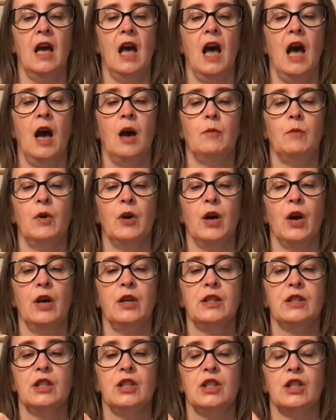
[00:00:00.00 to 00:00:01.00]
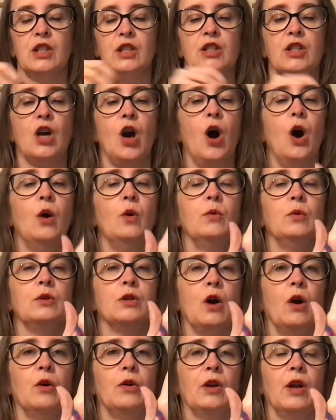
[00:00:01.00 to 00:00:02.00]
And we're going to just hold
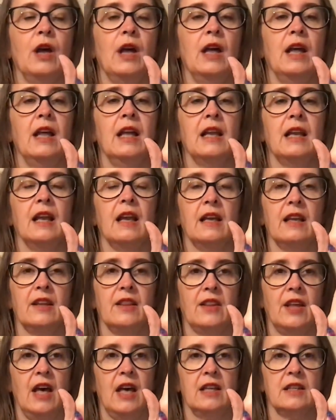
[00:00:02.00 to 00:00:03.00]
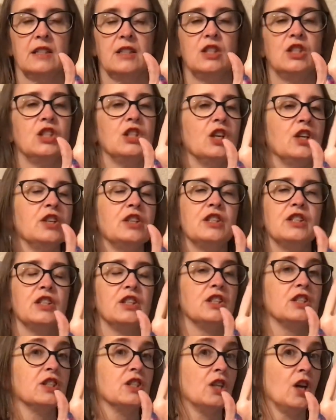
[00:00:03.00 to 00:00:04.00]
on like that, just to
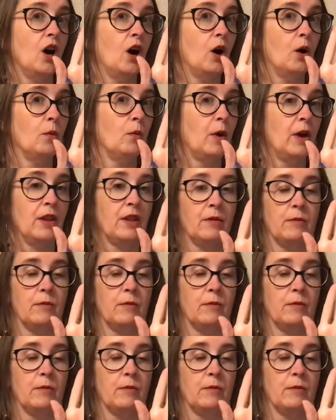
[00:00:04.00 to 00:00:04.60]
start with.